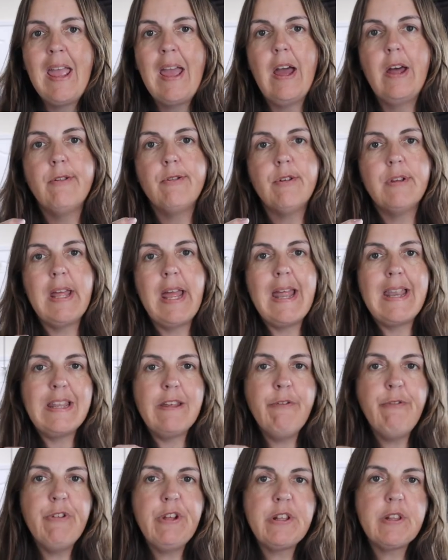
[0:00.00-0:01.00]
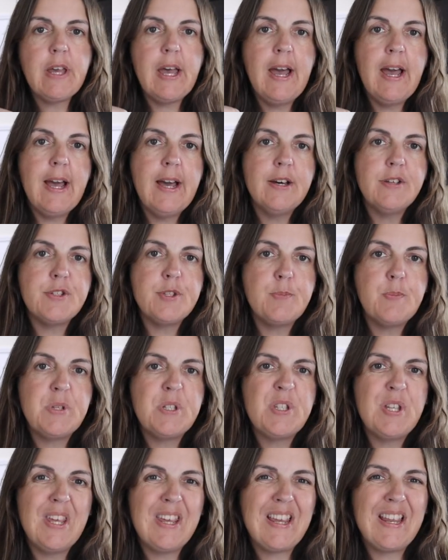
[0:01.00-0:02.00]
and on anything that has a
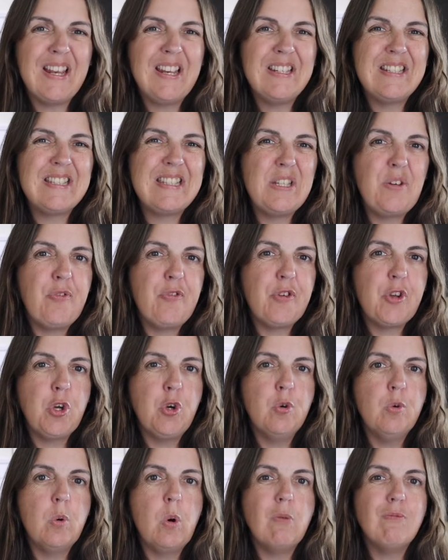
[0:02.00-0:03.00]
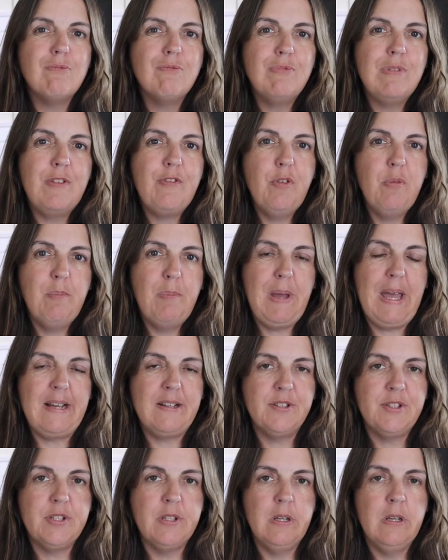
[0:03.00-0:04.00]
particularly difficult rhythm
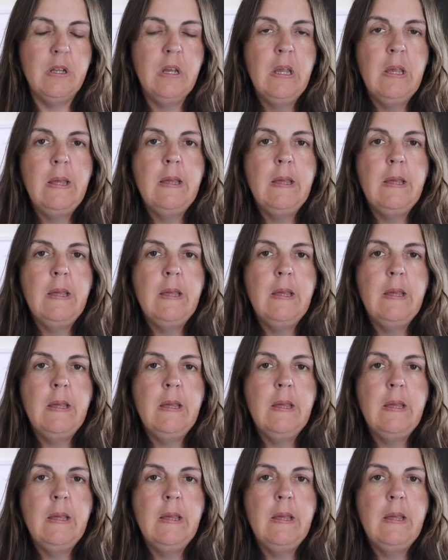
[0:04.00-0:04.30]
pattern.